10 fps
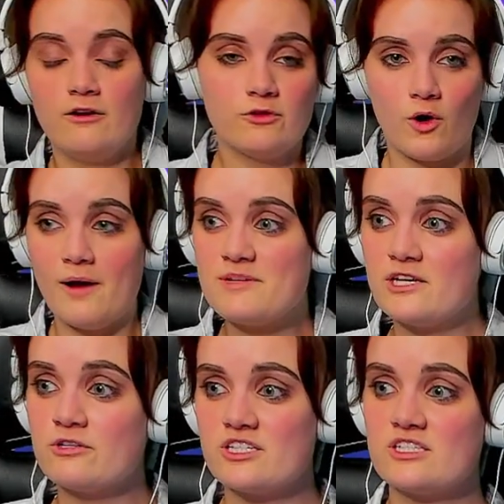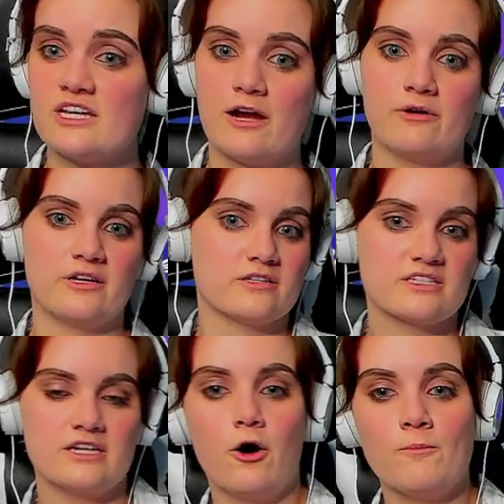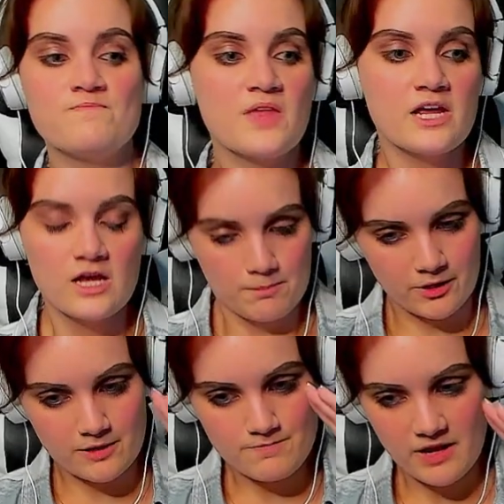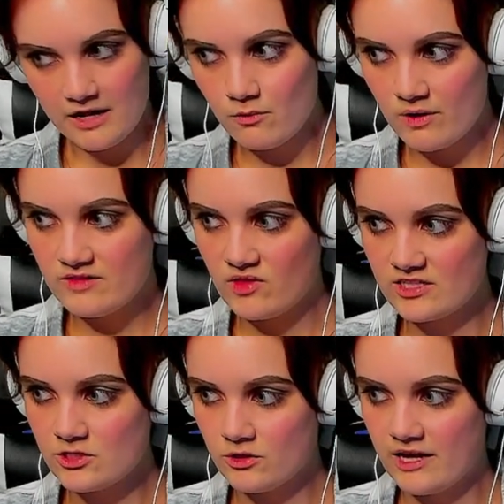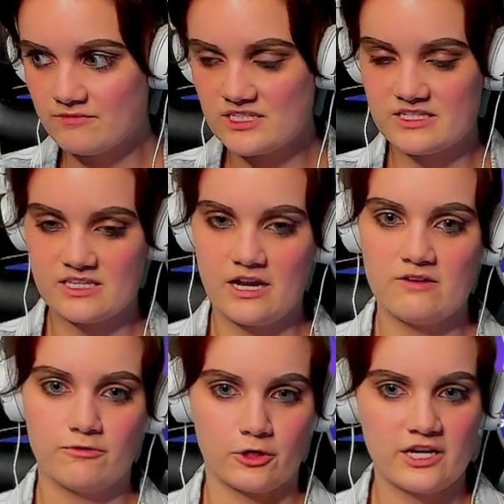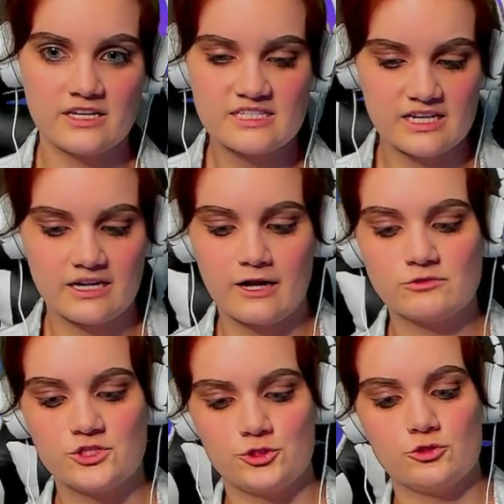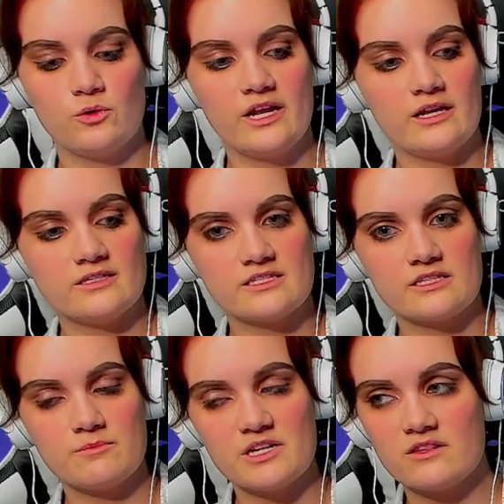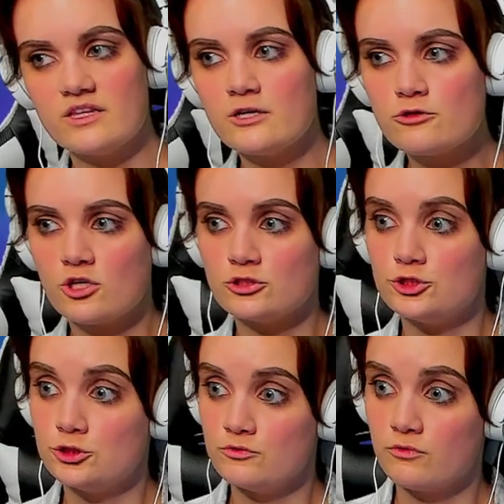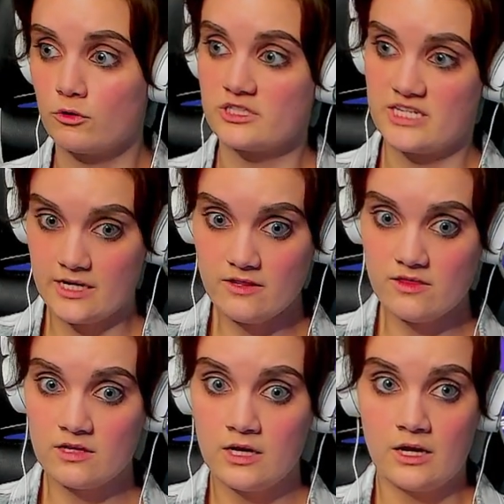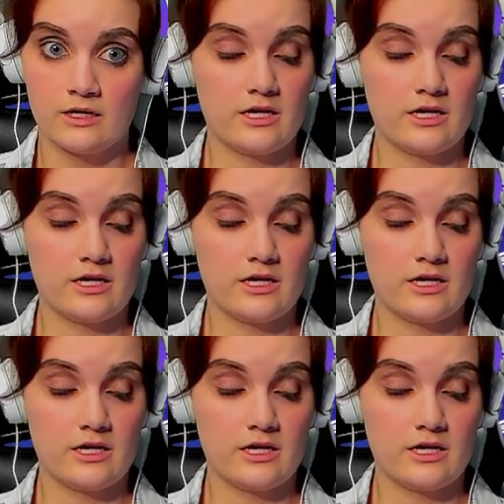I don't know, I'm curious to see how it is. So, but anyway, that's all I have to say for Inside Out 2. It's gonna be in theaters on June 14th.